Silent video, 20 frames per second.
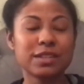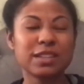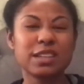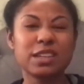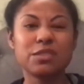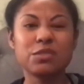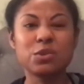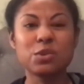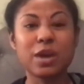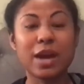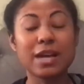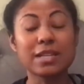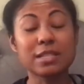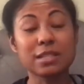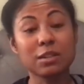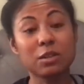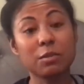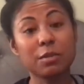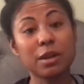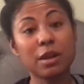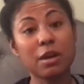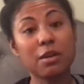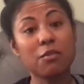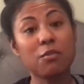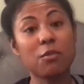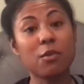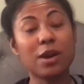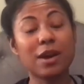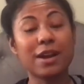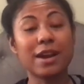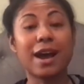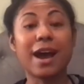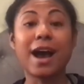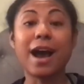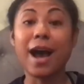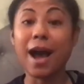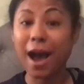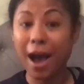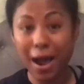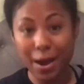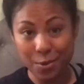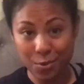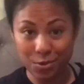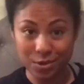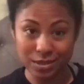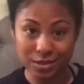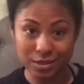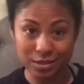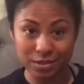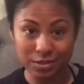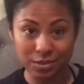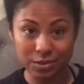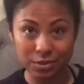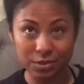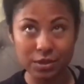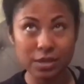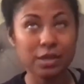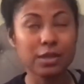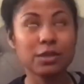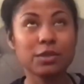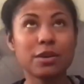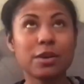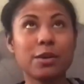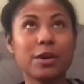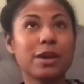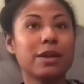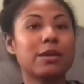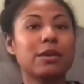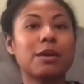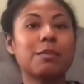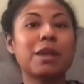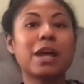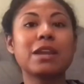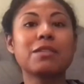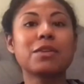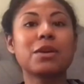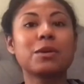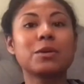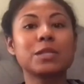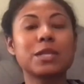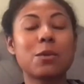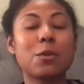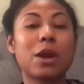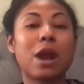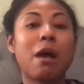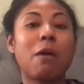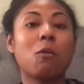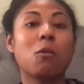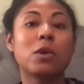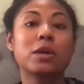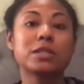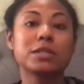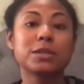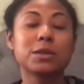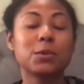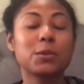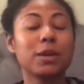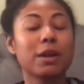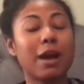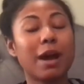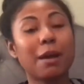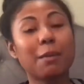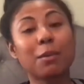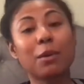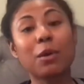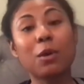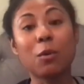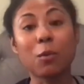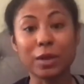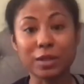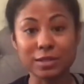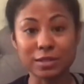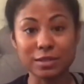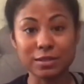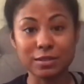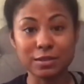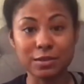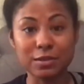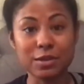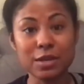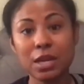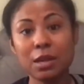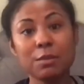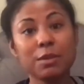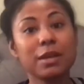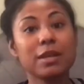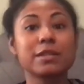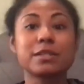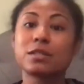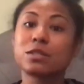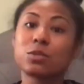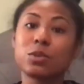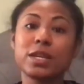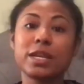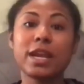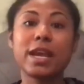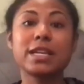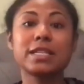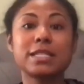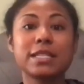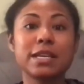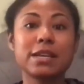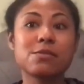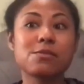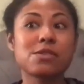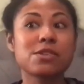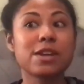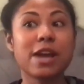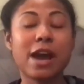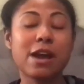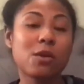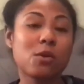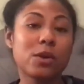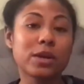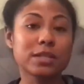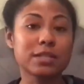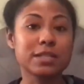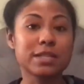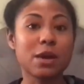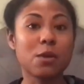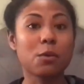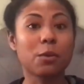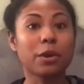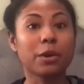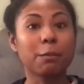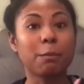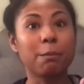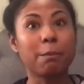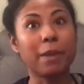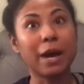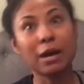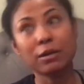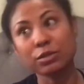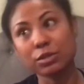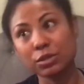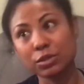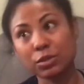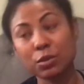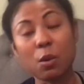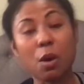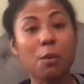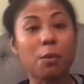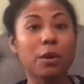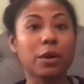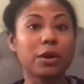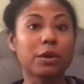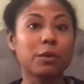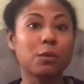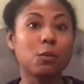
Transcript: give you guys a little bit of what I want to do. You know what? No, I'm not even going to say what I want to do, what I'm going to do. Because in 2018, we're not going to say what we're about to do, what we